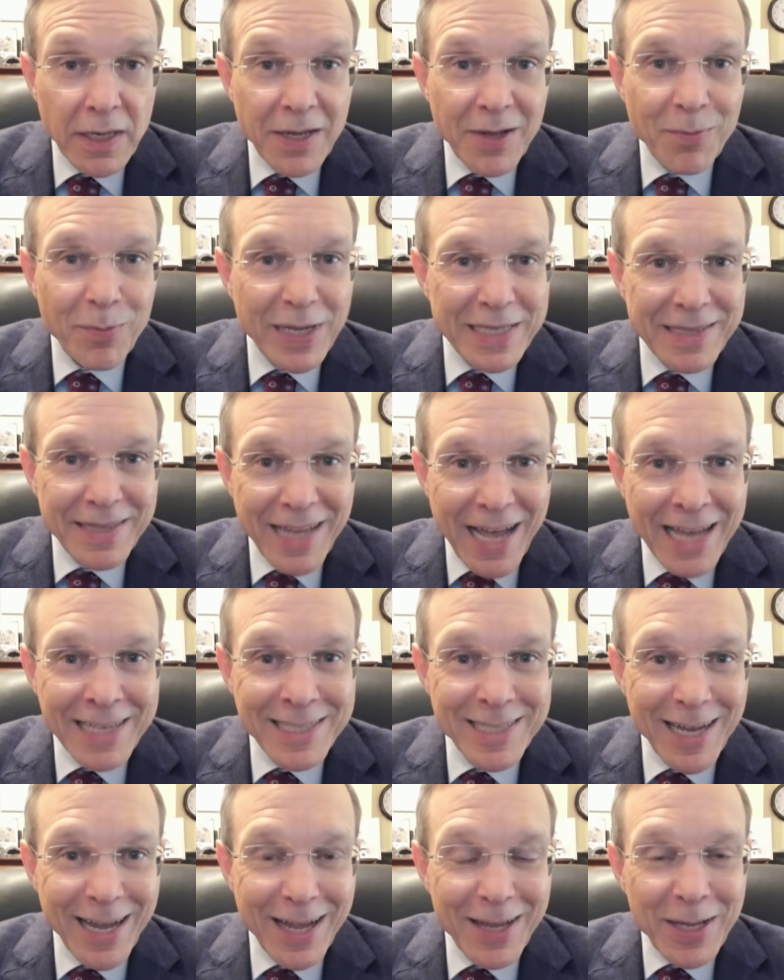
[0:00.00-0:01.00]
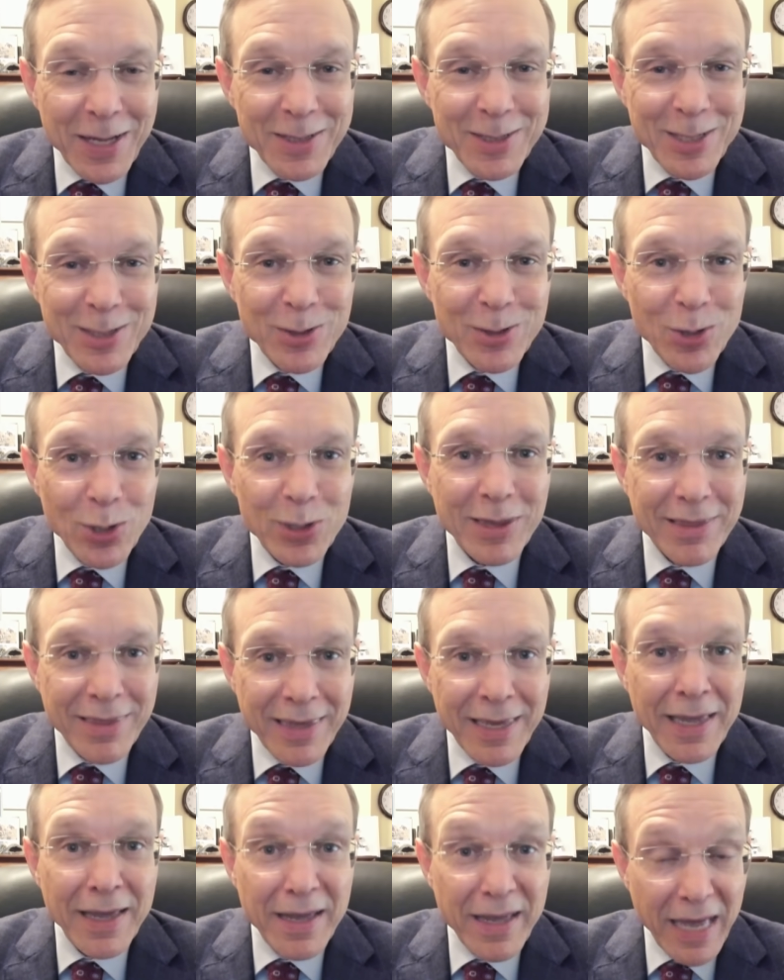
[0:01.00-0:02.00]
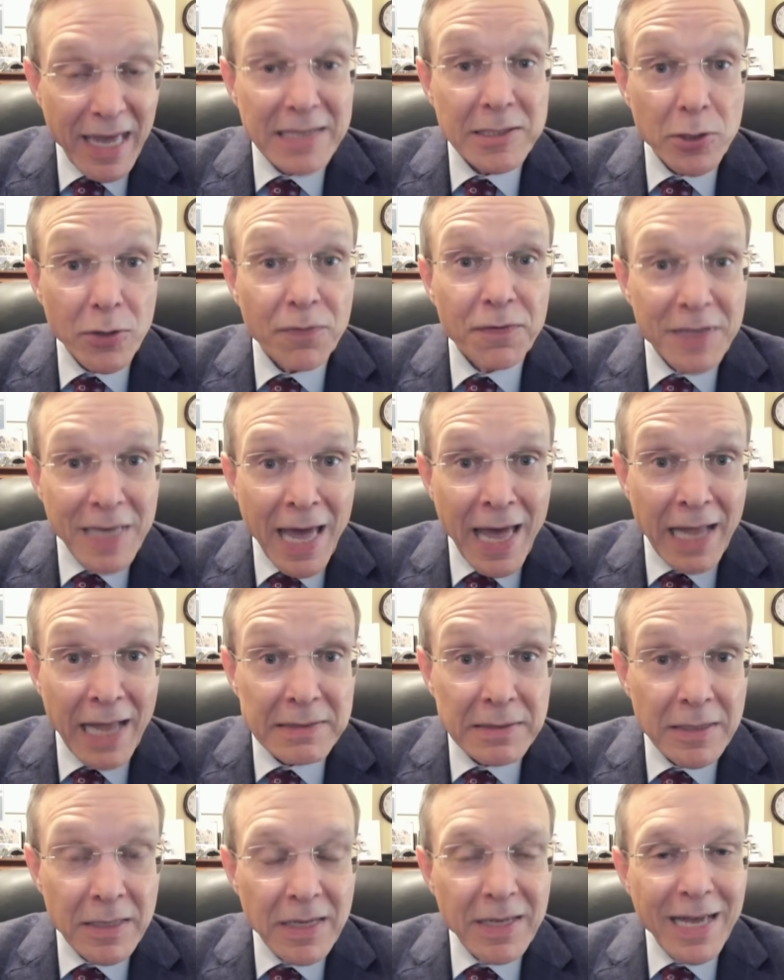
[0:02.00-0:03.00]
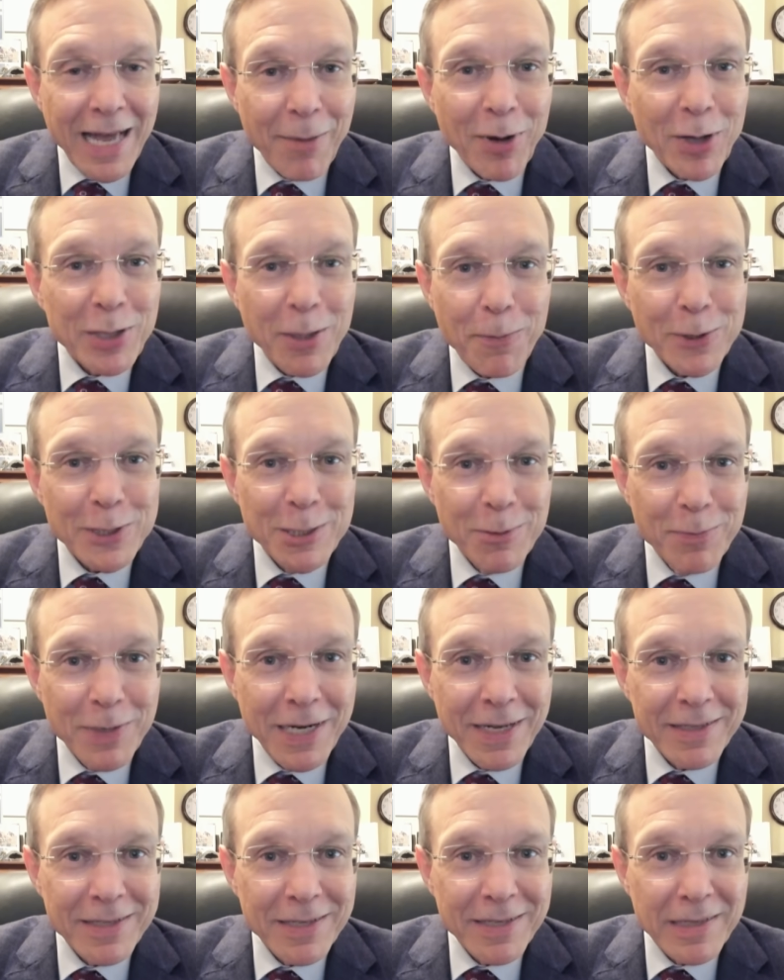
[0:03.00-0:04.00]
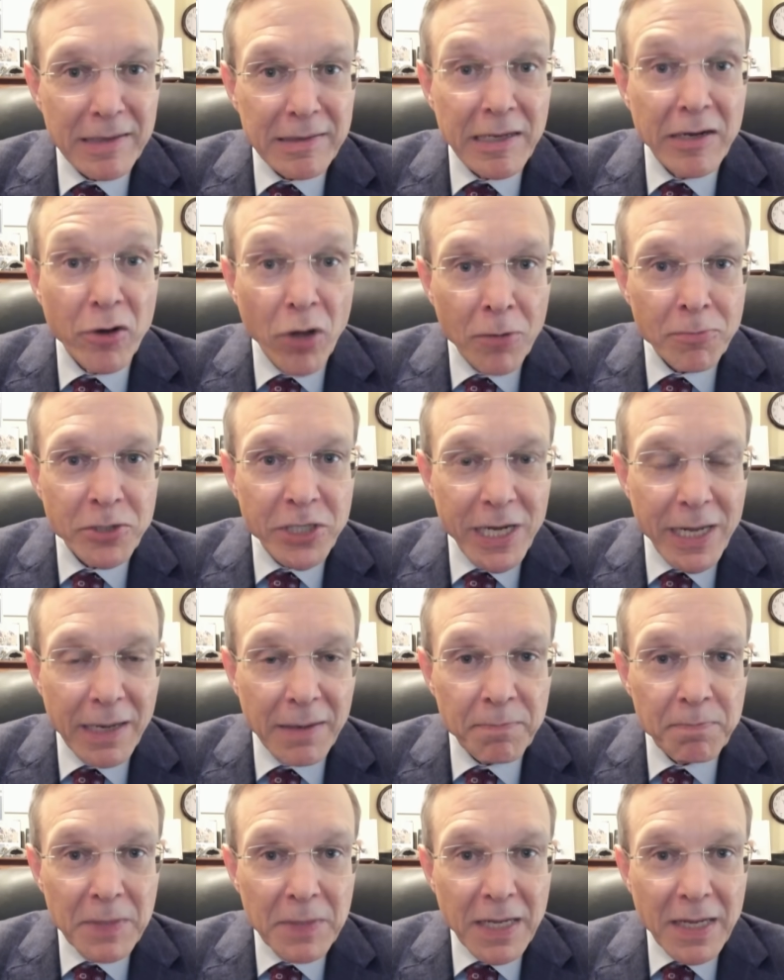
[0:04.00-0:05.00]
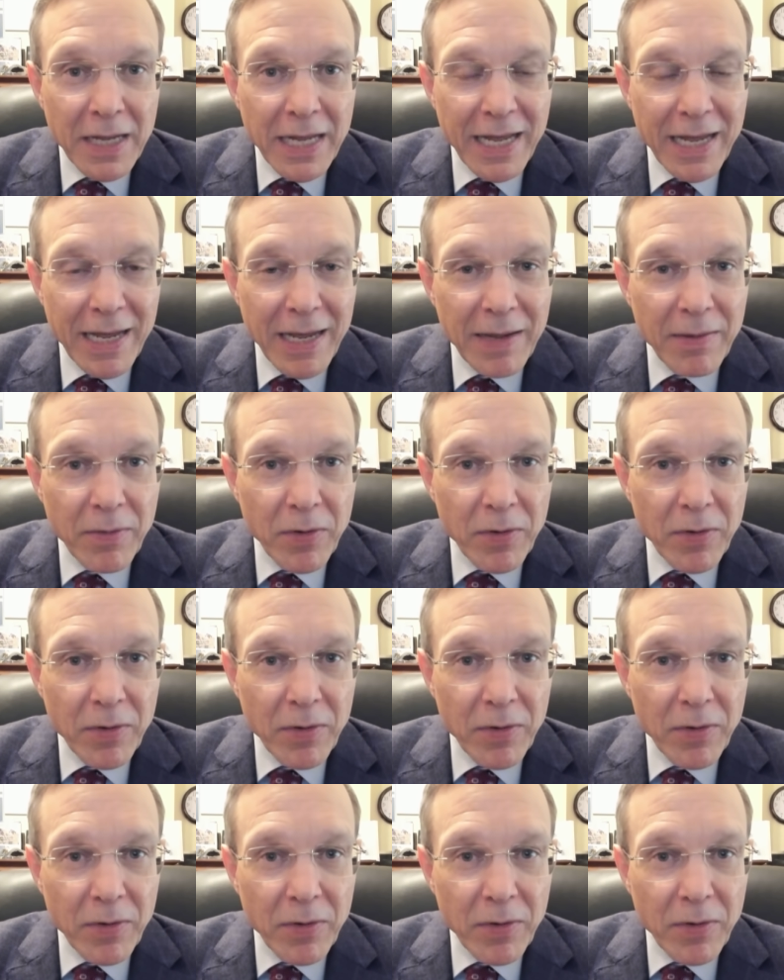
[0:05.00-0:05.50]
But NASA did not think as of yet about the possibility that an object uh,